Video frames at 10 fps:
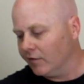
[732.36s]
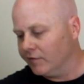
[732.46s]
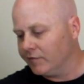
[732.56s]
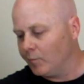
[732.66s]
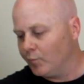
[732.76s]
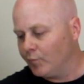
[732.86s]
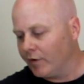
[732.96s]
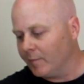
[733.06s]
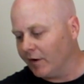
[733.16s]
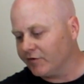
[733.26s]
is
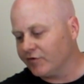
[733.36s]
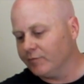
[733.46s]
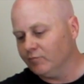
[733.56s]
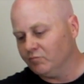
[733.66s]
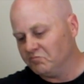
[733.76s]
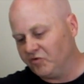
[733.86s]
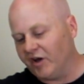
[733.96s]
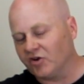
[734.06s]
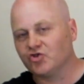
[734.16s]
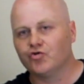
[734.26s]
pretty much
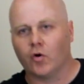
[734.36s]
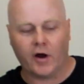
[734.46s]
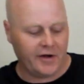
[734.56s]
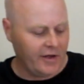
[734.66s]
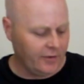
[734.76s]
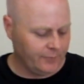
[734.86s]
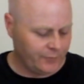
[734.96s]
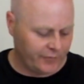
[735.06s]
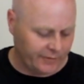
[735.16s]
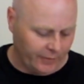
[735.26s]
touch dry now,
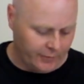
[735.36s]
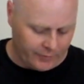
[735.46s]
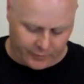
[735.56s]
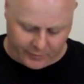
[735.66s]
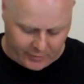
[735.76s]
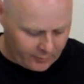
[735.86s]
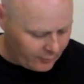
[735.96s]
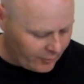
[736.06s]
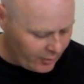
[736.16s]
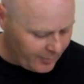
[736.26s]
so now
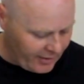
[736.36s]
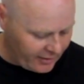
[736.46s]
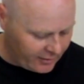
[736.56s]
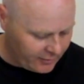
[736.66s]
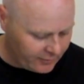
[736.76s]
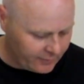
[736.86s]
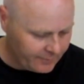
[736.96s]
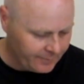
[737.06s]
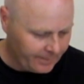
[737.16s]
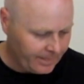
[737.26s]
I'll go back
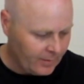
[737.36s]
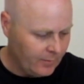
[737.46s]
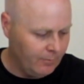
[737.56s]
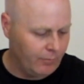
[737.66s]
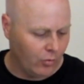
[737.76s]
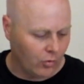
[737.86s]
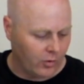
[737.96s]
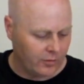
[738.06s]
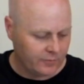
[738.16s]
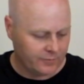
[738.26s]
and
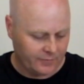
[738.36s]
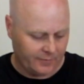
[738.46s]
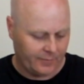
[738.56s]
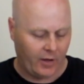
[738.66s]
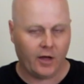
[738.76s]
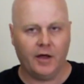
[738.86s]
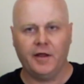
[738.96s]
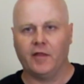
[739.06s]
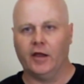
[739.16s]
pour another